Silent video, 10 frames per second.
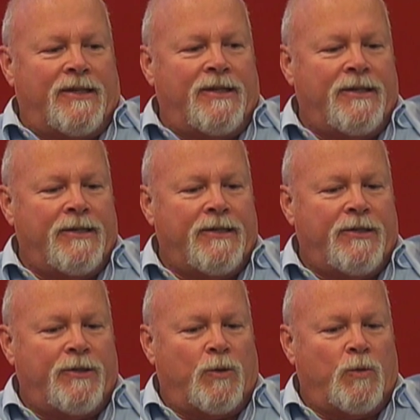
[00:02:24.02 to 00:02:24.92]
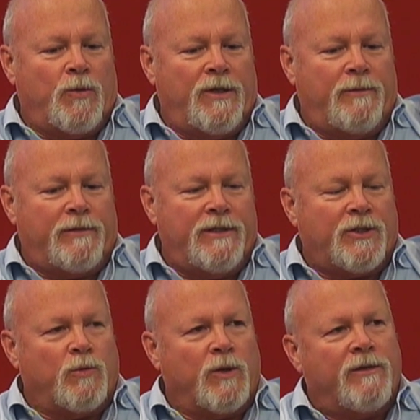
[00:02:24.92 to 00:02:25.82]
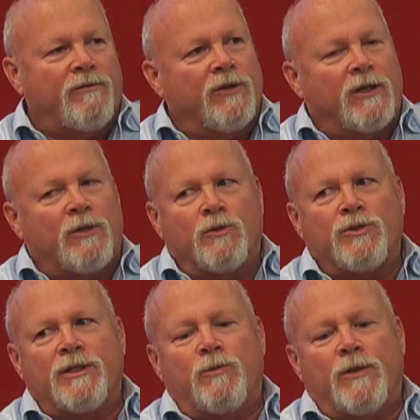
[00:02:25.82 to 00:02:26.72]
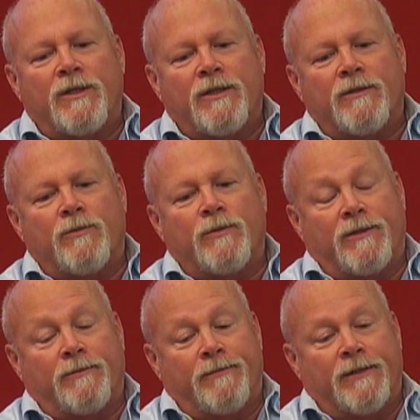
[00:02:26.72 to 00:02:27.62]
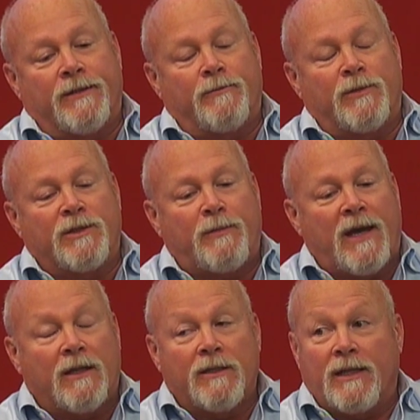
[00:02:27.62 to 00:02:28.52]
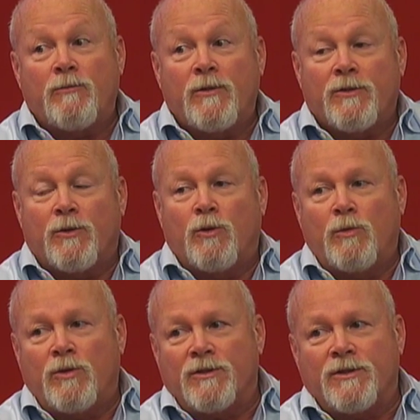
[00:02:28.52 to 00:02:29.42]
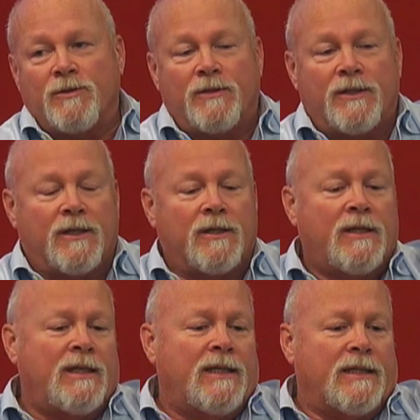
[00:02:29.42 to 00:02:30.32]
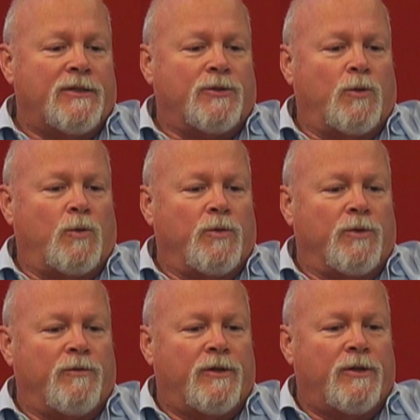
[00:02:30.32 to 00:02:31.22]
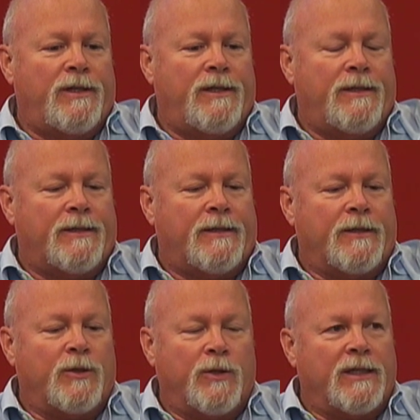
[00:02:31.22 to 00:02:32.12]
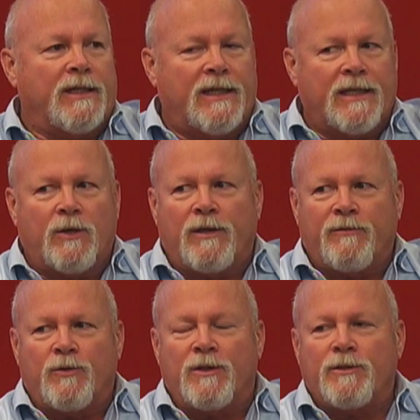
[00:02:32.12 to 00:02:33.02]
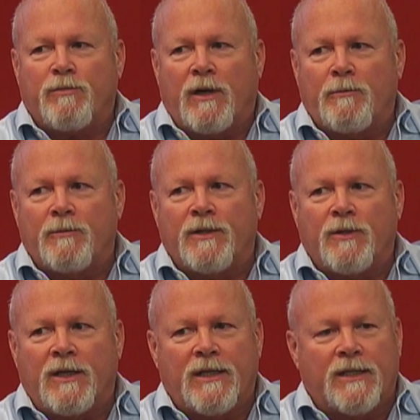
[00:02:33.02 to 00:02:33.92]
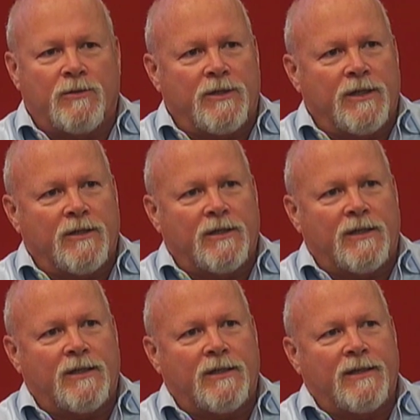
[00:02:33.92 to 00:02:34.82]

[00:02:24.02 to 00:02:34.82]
the police are working very closely with the municipality and with the homeowners out there. So they're very good at getting out. If there is a problem, they try to get out there